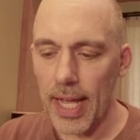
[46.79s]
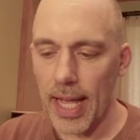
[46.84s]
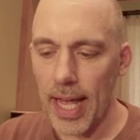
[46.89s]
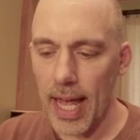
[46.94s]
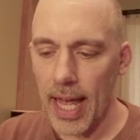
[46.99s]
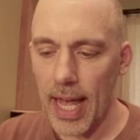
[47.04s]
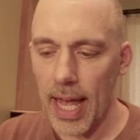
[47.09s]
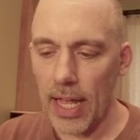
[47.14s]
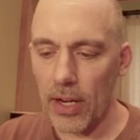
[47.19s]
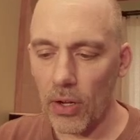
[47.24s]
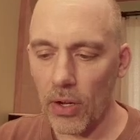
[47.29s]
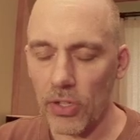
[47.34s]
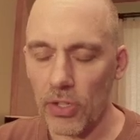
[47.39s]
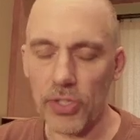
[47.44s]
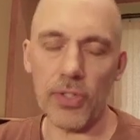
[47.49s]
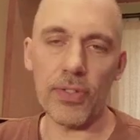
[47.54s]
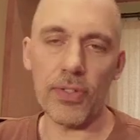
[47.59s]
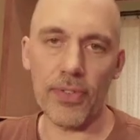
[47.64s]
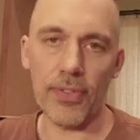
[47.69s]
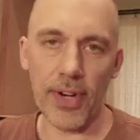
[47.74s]
and
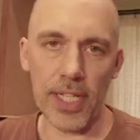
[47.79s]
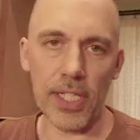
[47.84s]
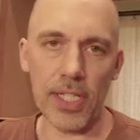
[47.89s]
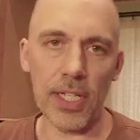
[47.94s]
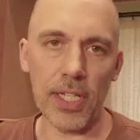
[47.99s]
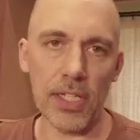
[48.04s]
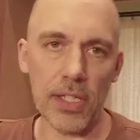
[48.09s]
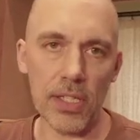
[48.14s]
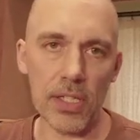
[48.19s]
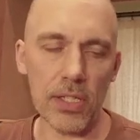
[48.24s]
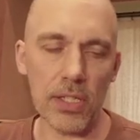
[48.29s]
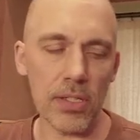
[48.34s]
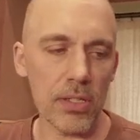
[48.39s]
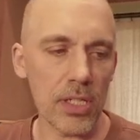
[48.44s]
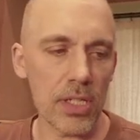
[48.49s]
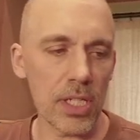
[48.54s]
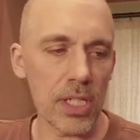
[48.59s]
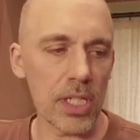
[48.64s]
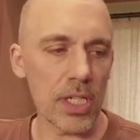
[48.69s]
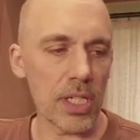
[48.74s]
also transients,
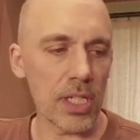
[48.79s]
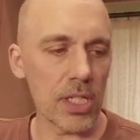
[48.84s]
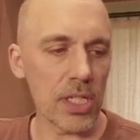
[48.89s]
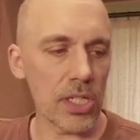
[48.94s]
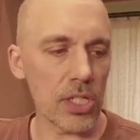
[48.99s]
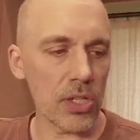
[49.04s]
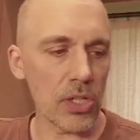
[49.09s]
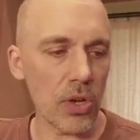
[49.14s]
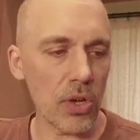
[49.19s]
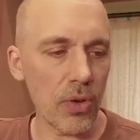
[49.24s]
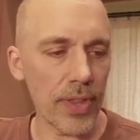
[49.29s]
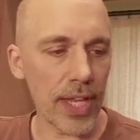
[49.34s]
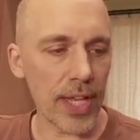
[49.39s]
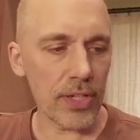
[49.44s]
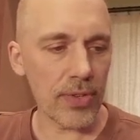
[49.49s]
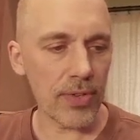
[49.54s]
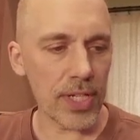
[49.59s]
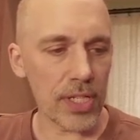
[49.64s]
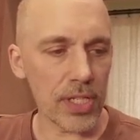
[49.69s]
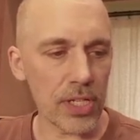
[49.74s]
so that
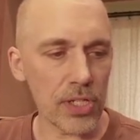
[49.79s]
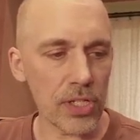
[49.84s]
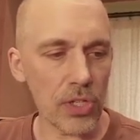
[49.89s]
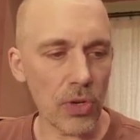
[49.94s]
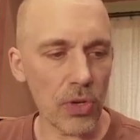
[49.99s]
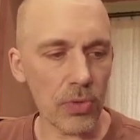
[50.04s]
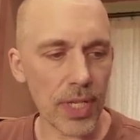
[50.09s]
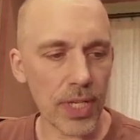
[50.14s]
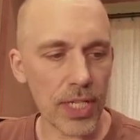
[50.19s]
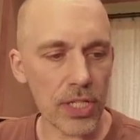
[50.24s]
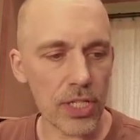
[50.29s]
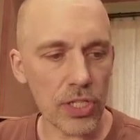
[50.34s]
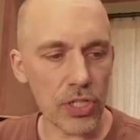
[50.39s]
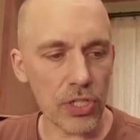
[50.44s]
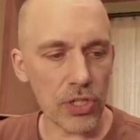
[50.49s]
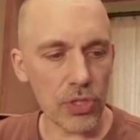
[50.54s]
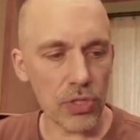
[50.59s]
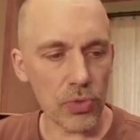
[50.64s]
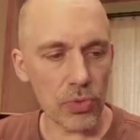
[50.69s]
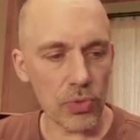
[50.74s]
transients don't get
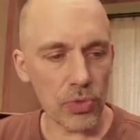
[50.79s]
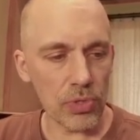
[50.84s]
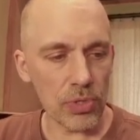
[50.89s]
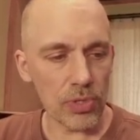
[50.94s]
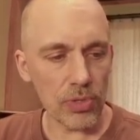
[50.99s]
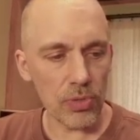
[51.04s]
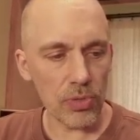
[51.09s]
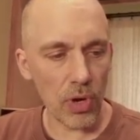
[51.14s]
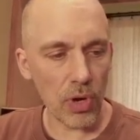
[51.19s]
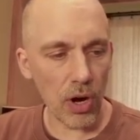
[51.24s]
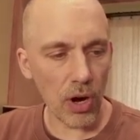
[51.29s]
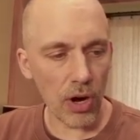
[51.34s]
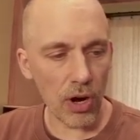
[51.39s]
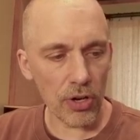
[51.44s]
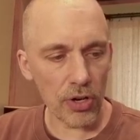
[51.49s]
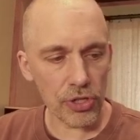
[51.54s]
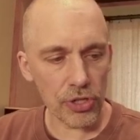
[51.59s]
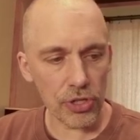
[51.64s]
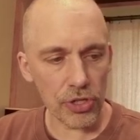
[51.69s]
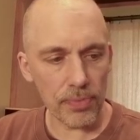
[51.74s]
too
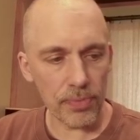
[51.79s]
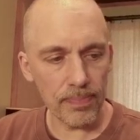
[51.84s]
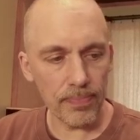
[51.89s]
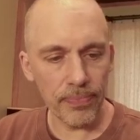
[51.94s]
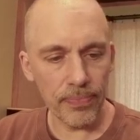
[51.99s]
harsh.